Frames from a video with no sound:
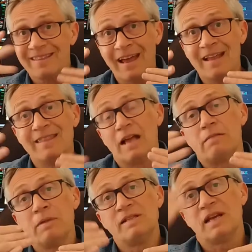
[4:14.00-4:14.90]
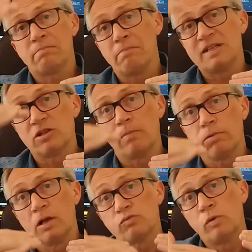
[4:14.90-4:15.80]
then that means that my stop
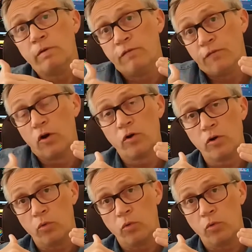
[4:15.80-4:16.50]
loss will be further